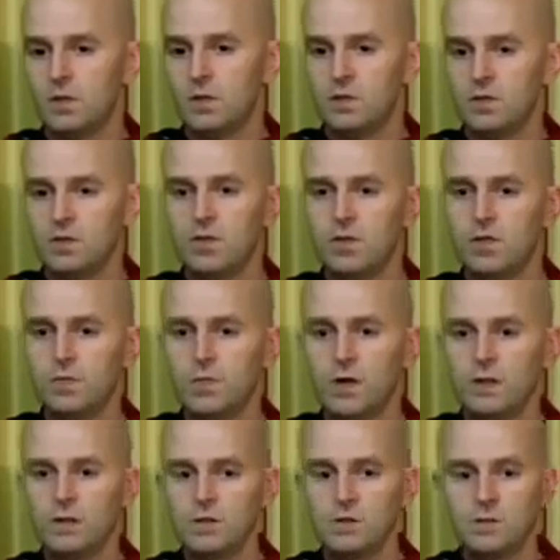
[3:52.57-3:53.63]
senior
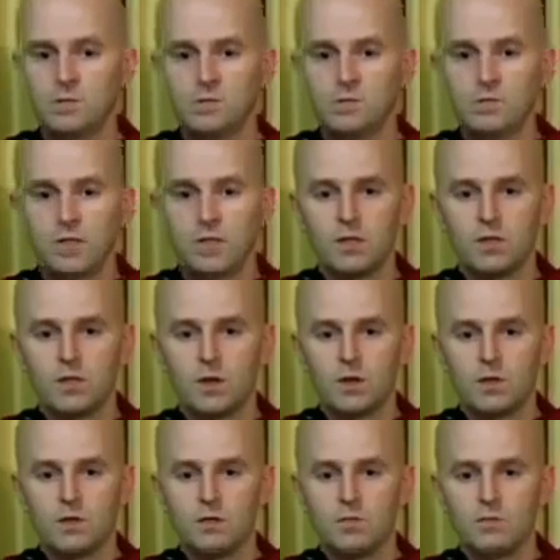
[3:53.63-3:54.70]
monks can
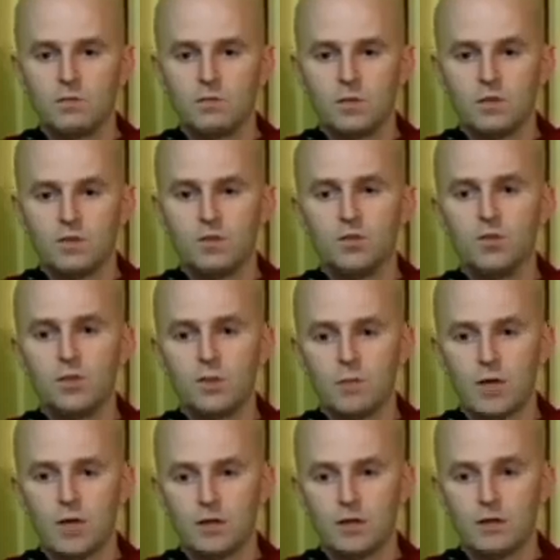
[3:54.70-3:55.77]
call a junior
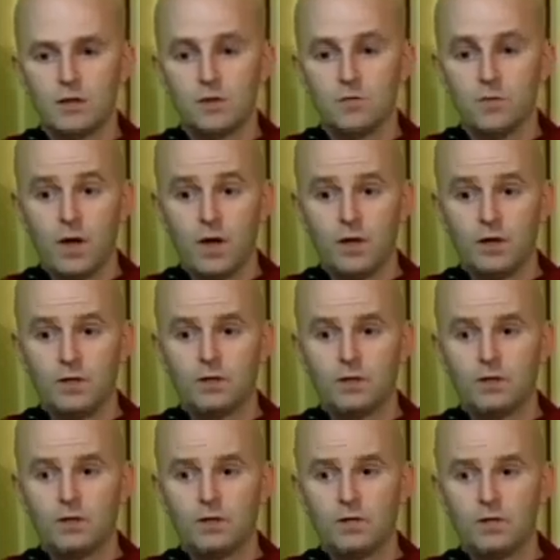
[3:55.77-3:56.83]
monk friend
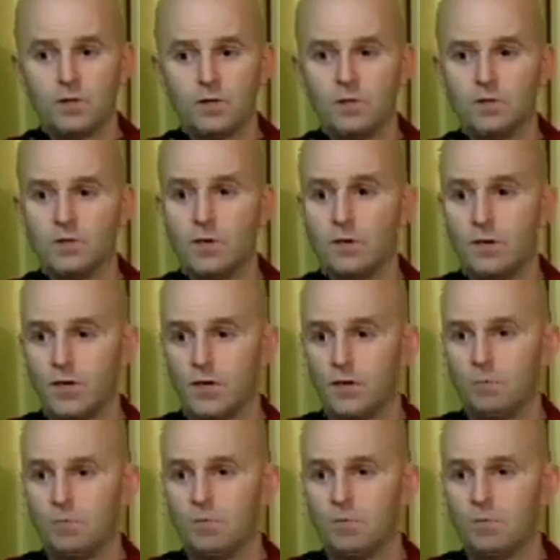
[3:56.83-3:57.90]
or use their
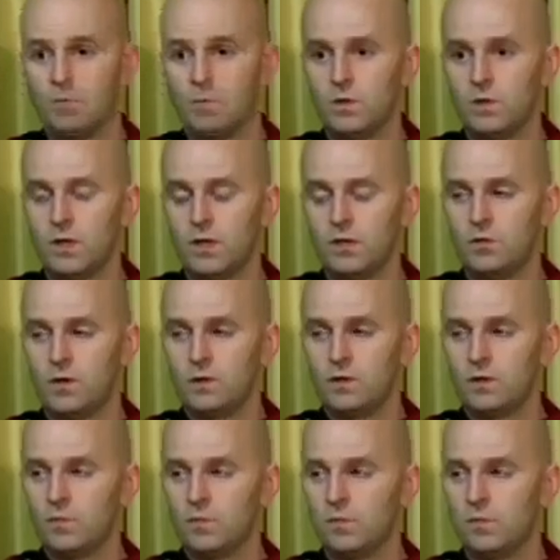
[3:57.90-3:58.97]
name when they address
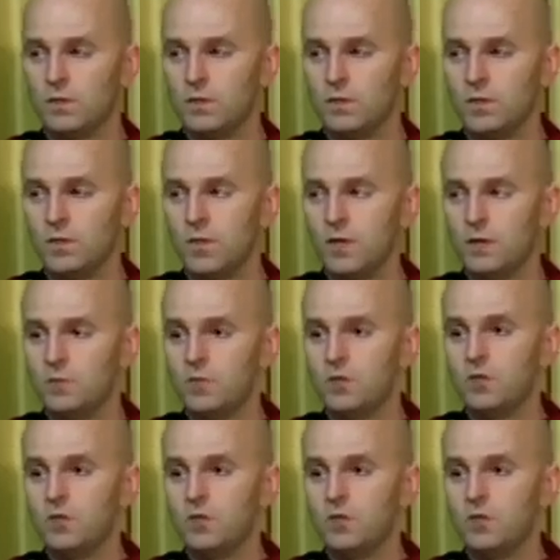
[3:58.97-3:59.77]
them. But